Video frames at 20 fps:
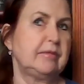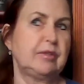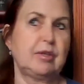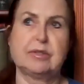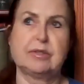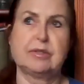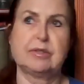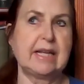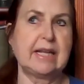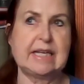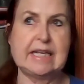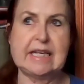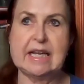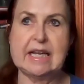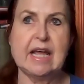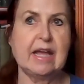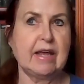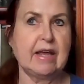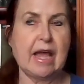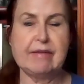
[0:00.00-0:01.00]
don't
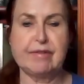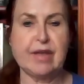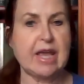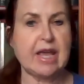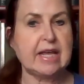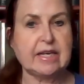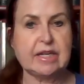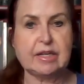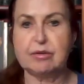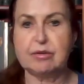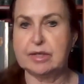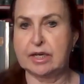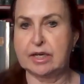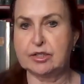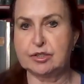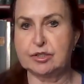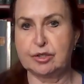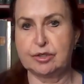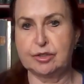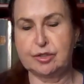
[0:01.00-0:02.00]
have any
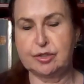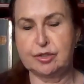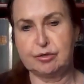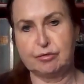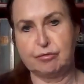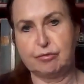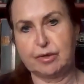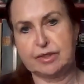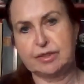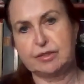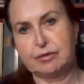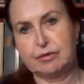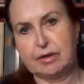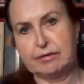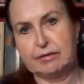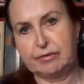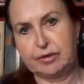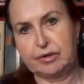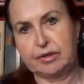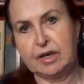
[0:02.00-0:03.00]
connection to
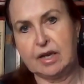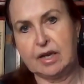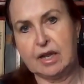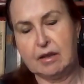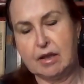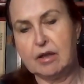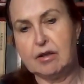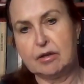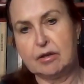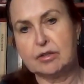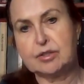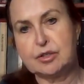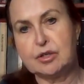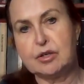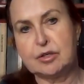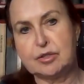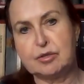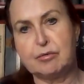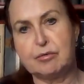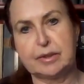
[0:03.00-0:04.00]
whatsoever
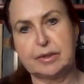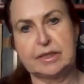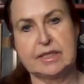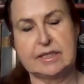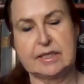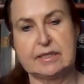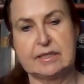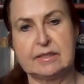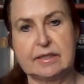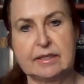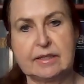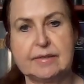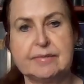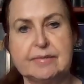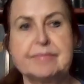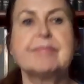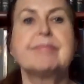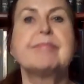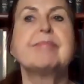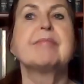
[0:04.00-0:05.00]
to what is in there.
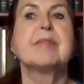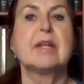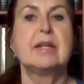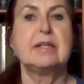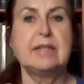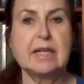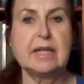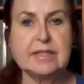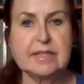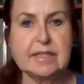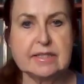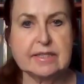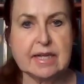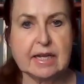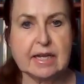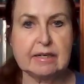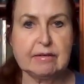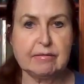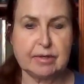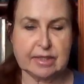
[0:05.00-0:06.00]
That's
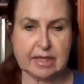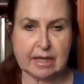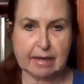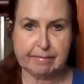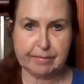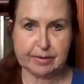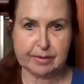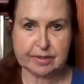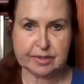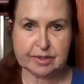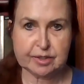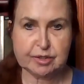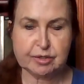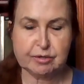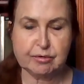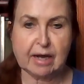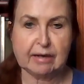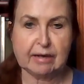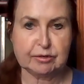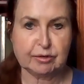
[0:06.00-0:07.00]
exactly what happens
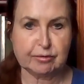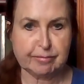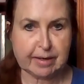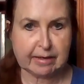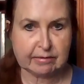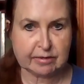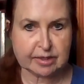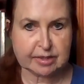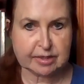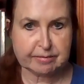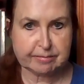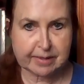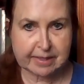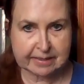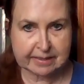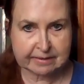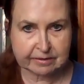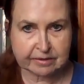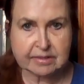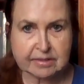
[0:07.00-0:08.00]
to out of bounds
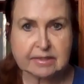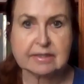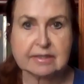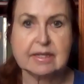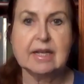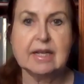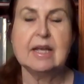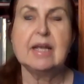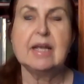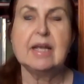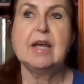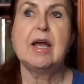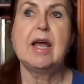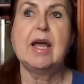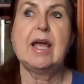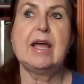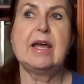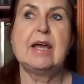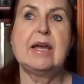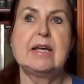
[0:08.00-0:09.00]
planets.
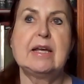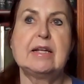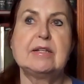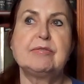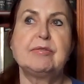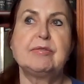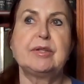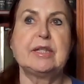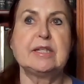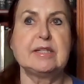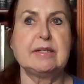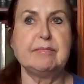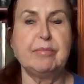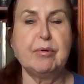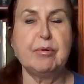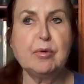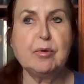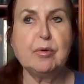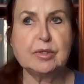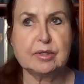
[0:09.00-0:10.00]
And what is
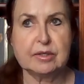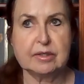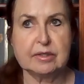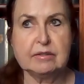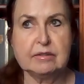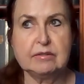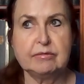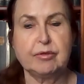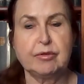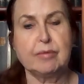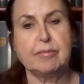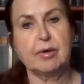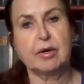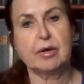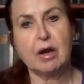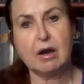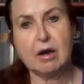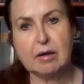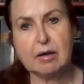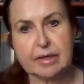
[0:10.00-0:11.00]
important from a
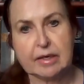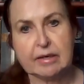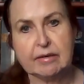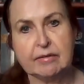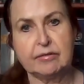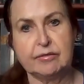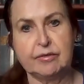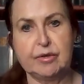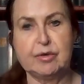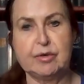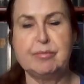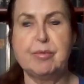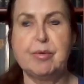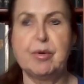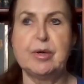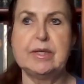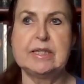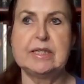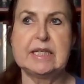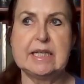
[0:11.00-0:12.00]
karmic
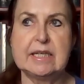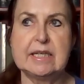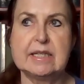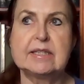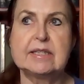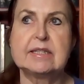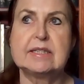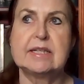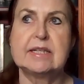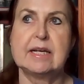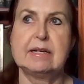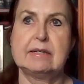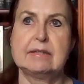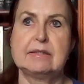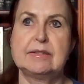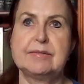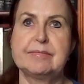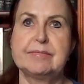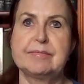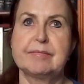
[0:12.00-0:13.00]
viewpoint is
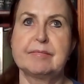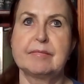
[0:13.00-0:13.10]
that,